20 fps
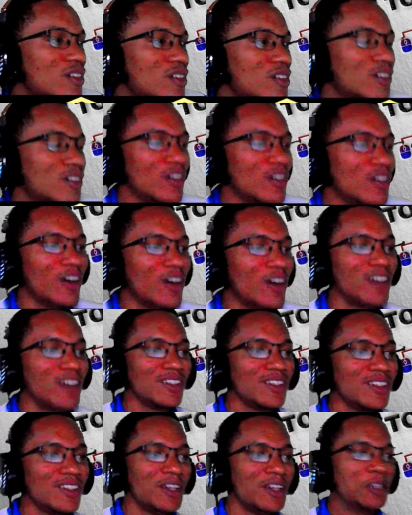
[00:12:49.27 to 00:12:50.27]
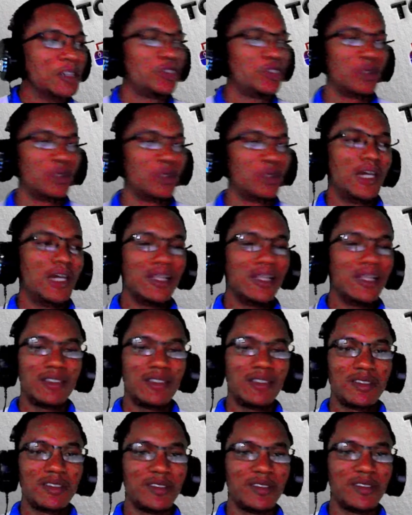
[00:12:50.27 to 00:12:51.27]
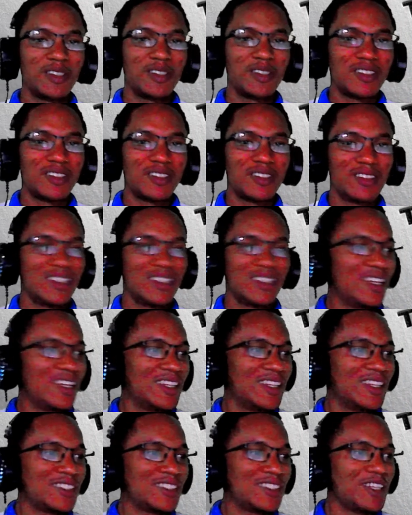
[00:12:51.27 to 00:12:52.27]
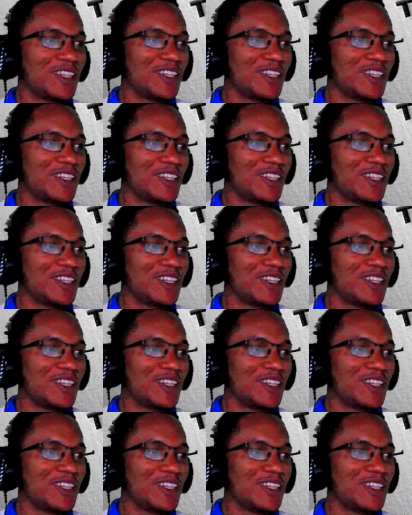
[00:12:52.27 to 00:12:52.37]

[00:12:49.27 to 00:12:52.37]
Alright, so that in itself,